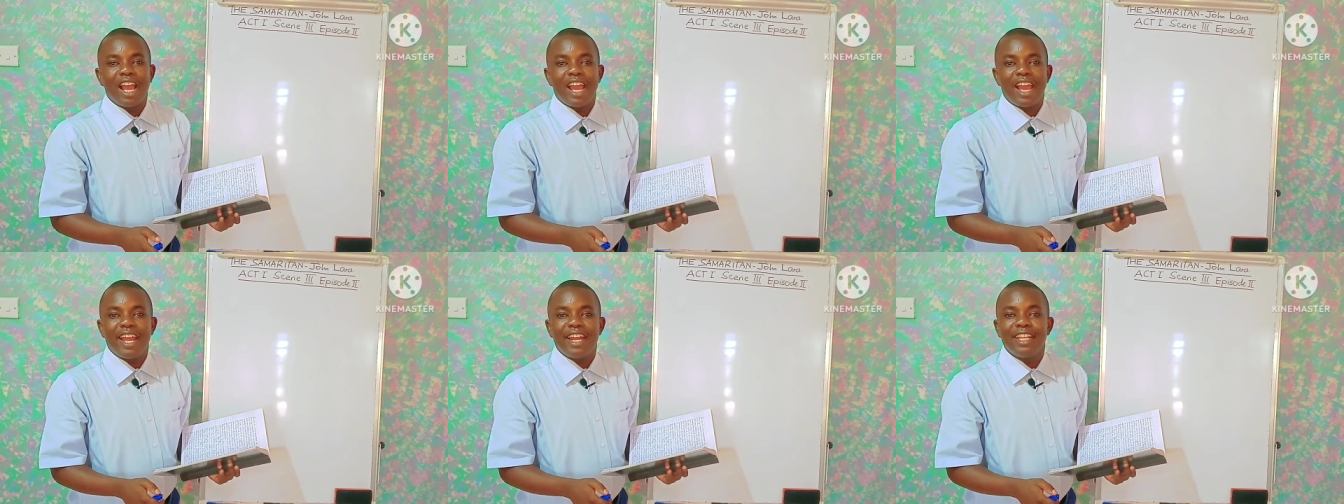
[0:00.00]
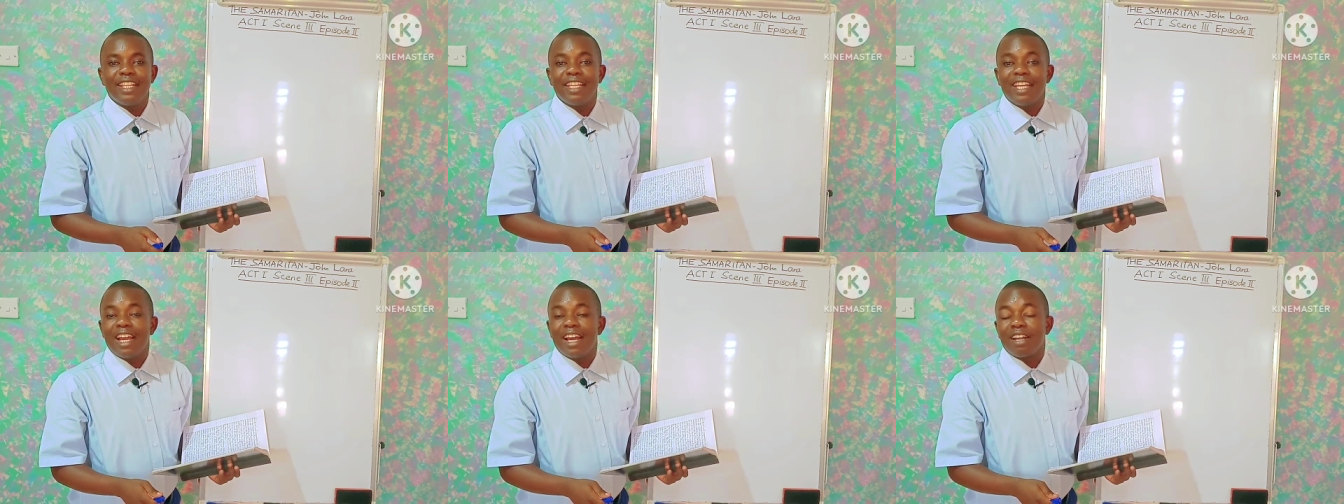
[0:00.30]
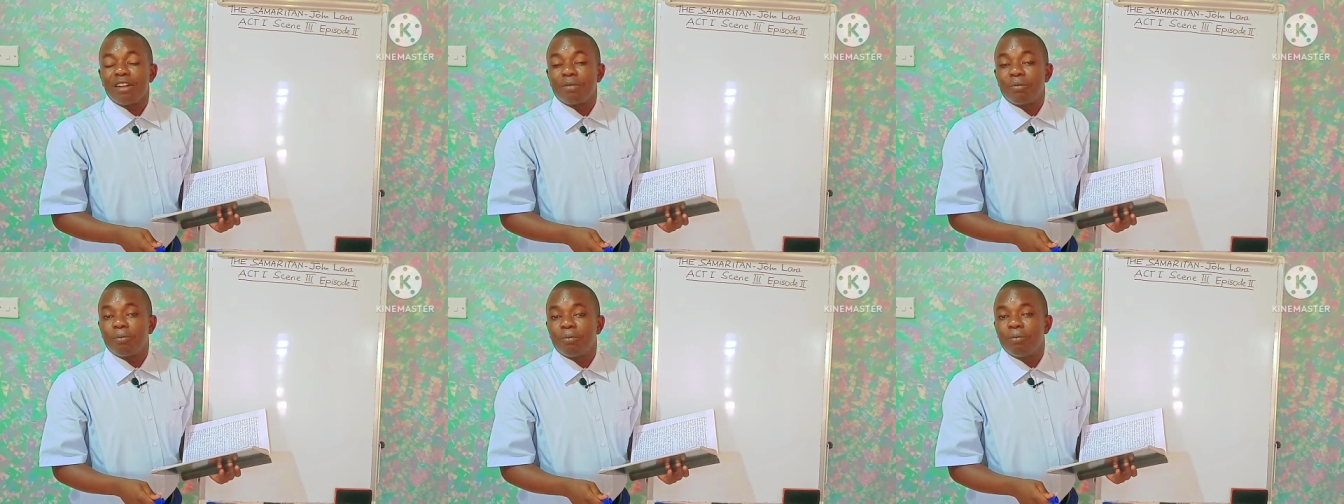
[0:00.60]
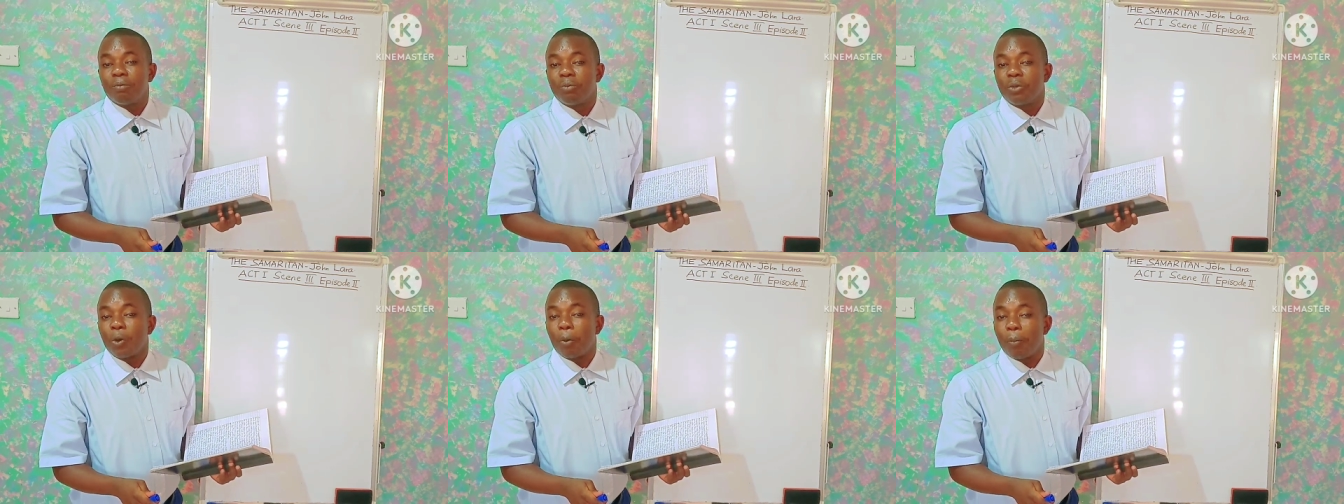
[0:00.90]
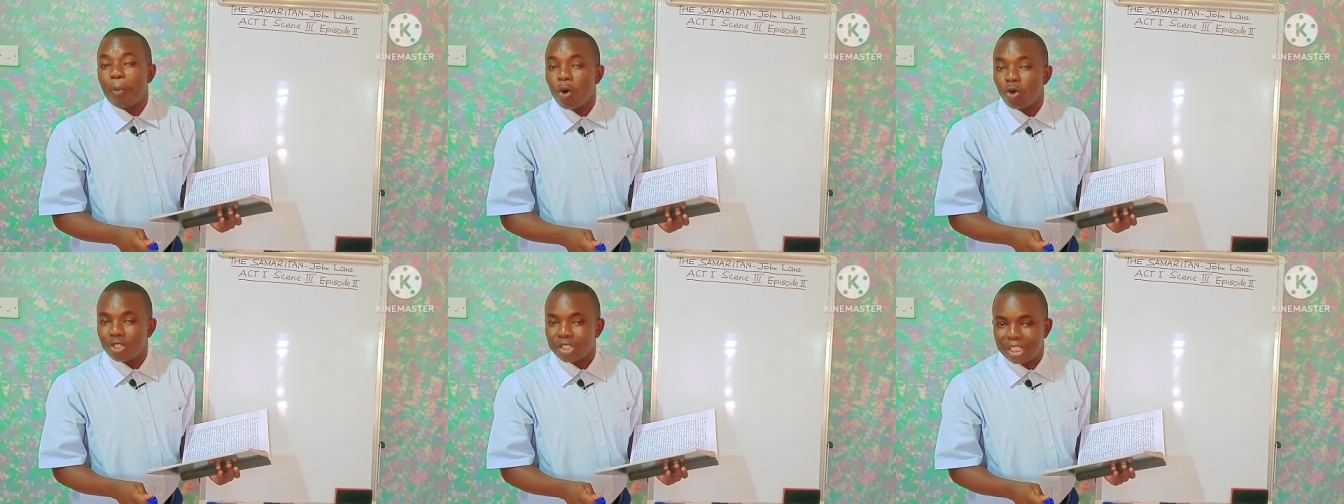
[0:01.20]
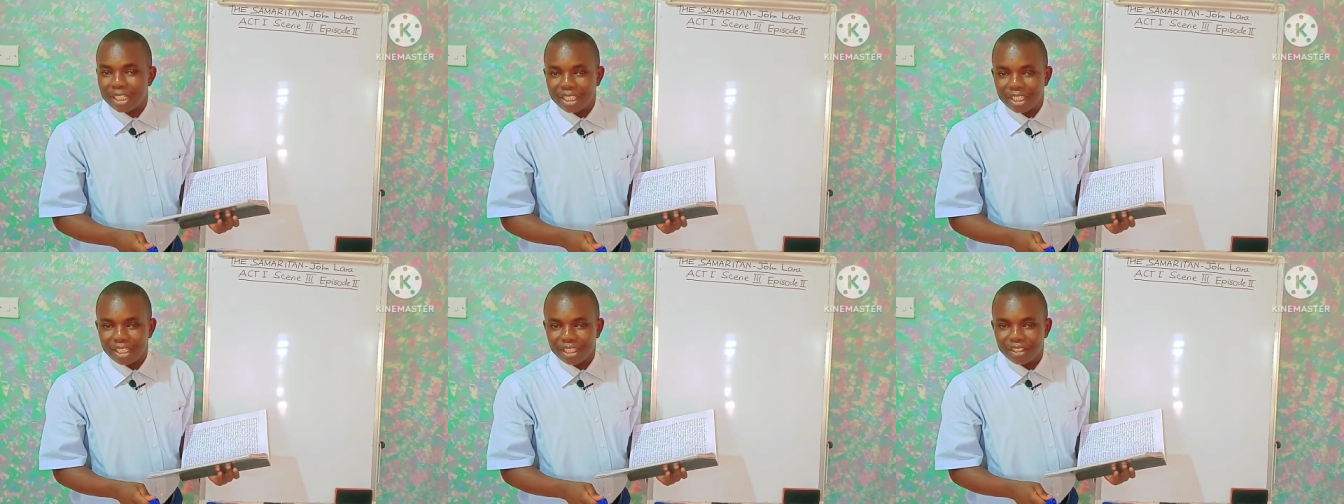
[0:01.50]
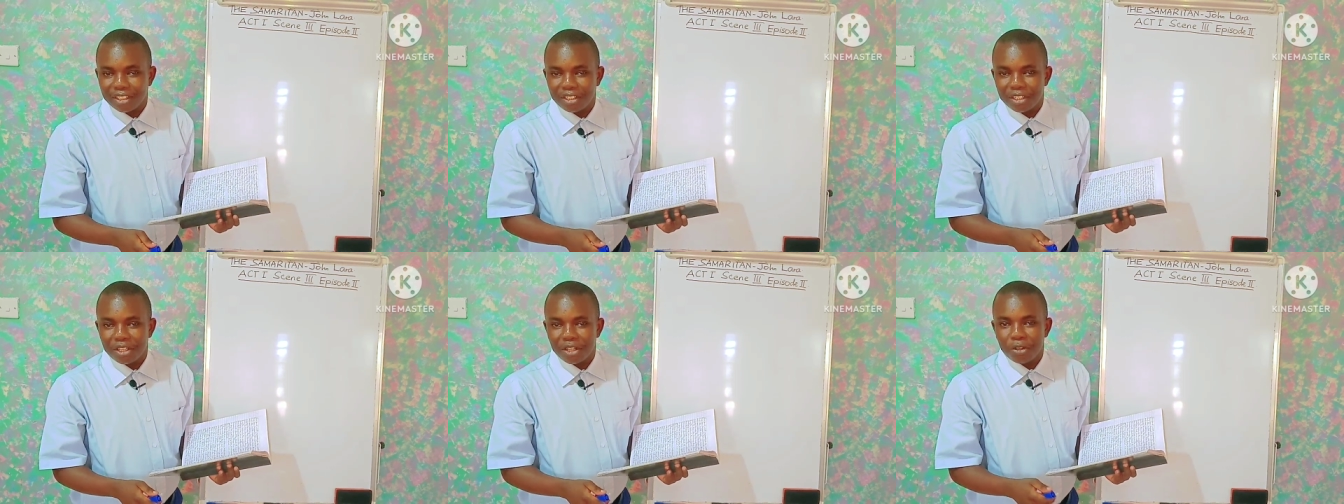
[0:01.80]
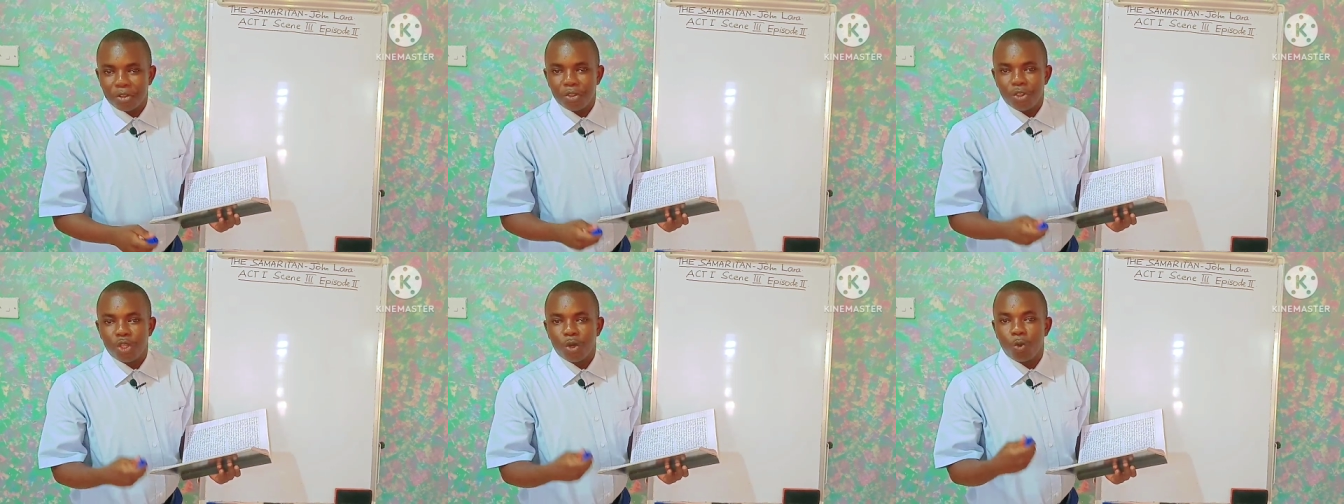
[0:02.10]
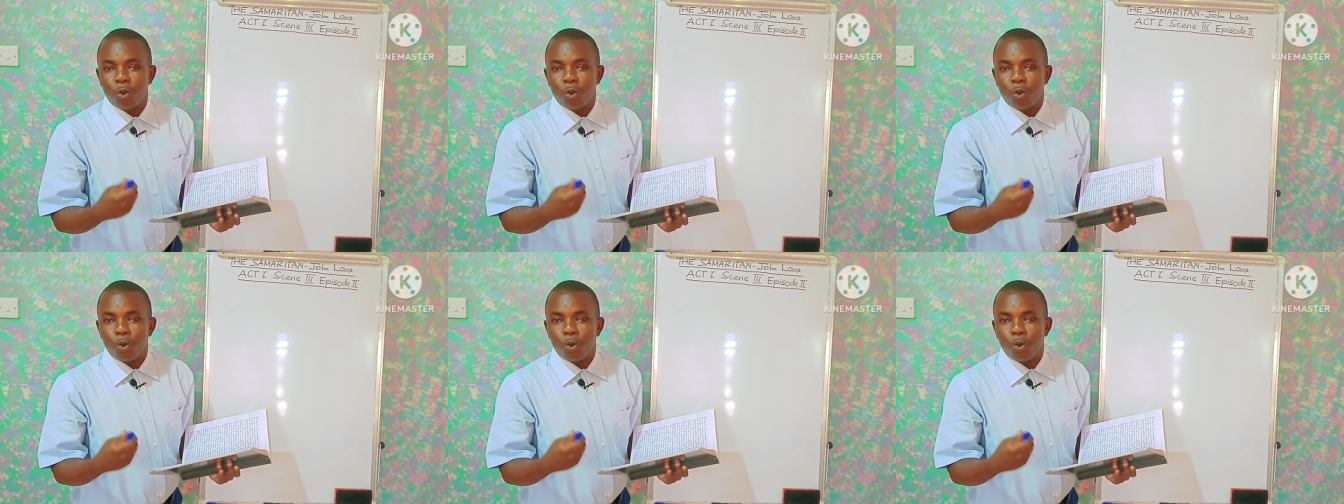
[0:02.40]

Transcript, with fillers: and they are proposing the